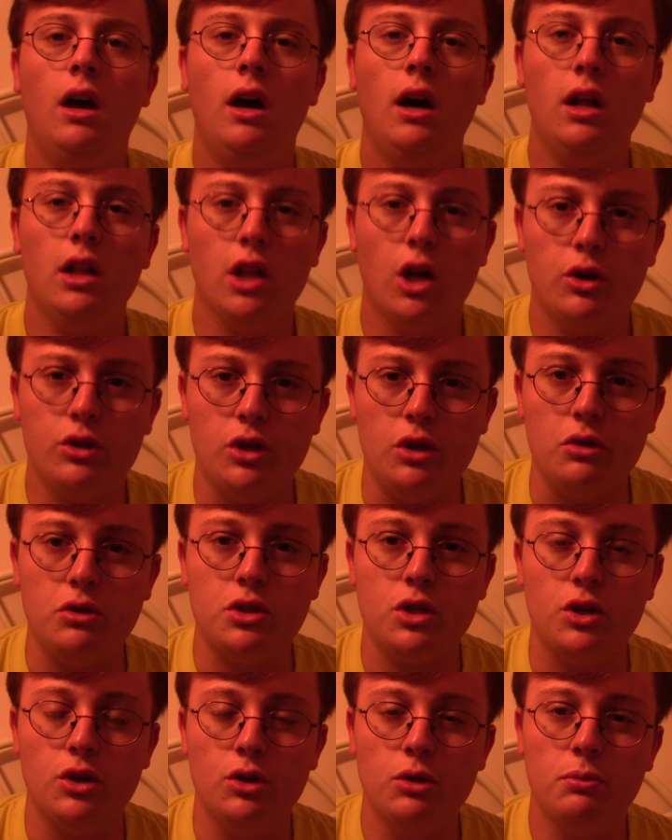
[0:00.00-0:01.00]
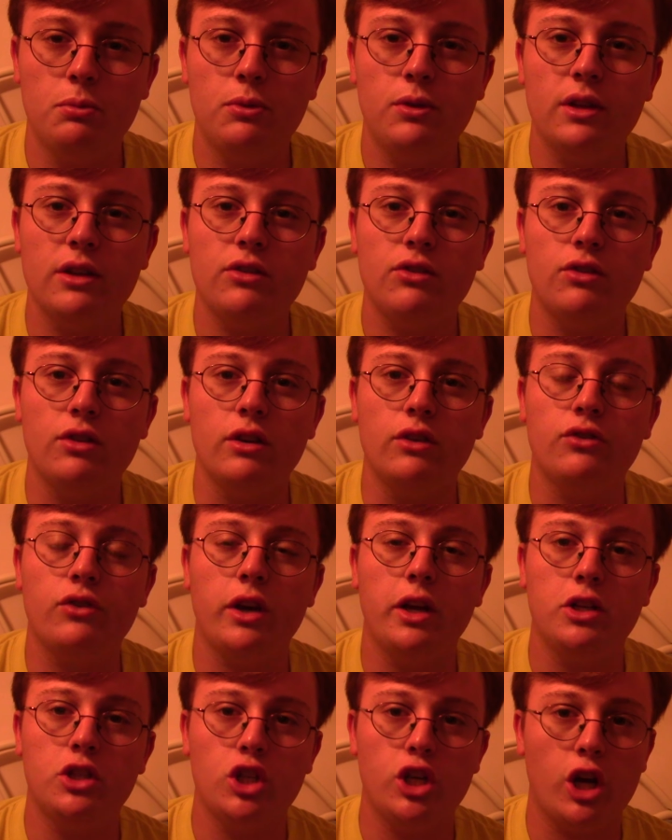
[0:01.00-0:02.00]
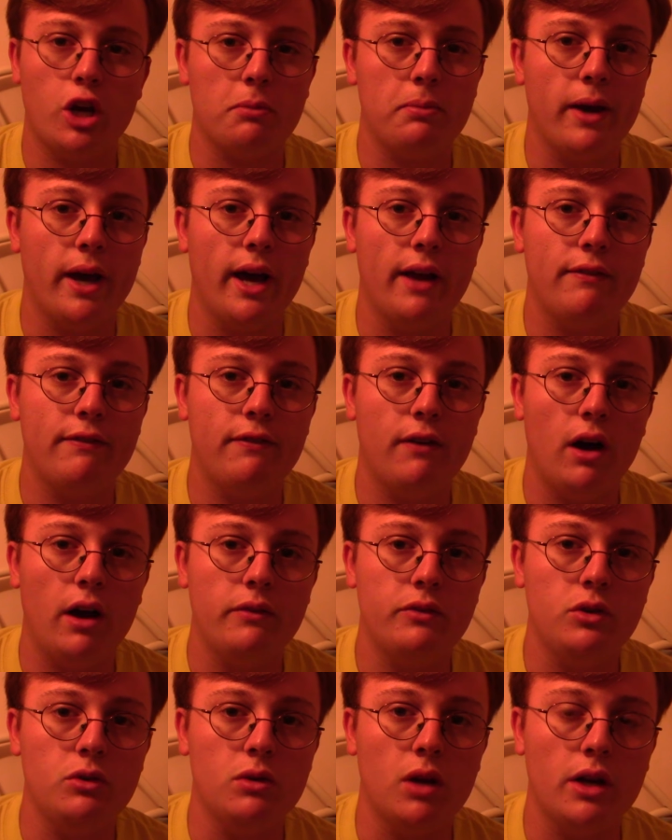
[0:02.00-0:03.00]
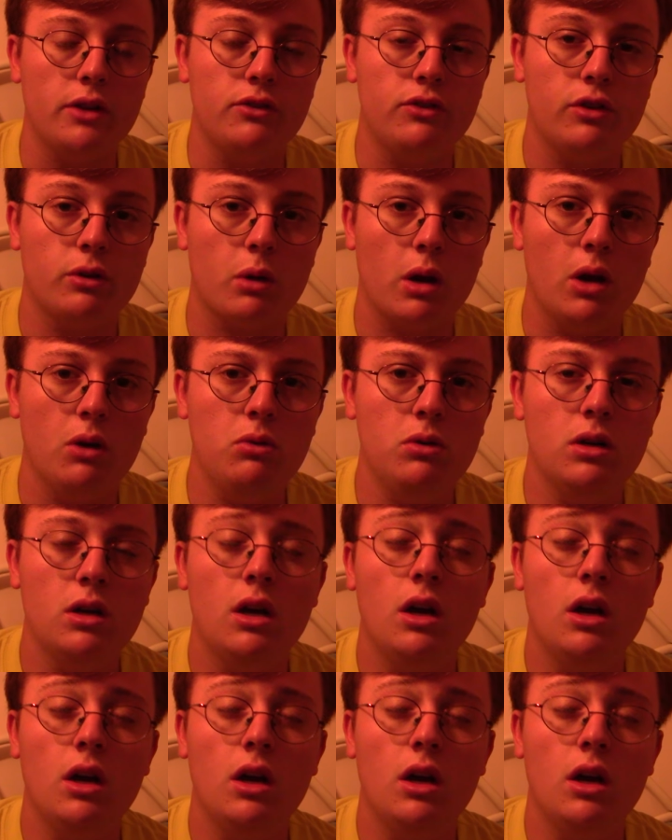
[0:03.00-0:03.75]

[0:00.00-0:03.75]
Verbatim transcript: Hello YouTube, this is EngineerPat5290